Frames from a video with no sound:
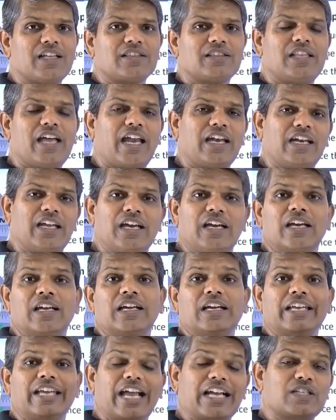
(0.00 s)
then
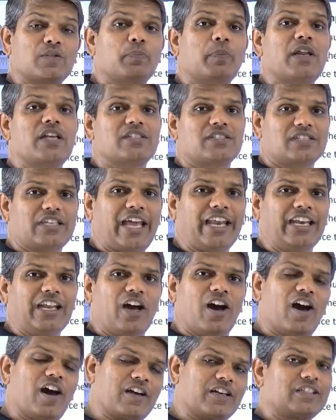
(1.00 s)
x plus 10
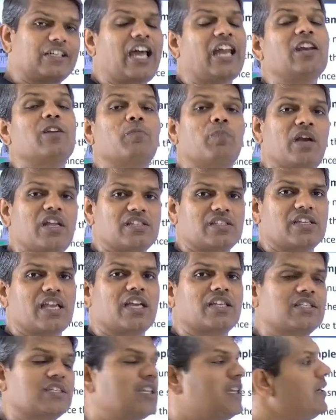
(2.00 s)
or 10 plus
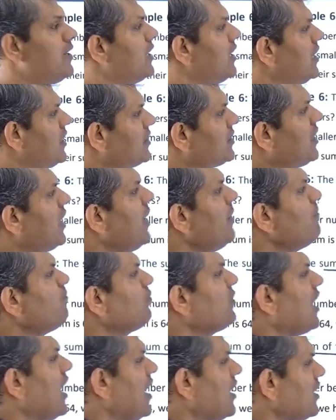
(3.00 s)
x is the
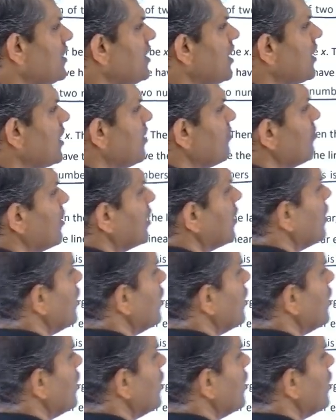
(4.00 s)
another number.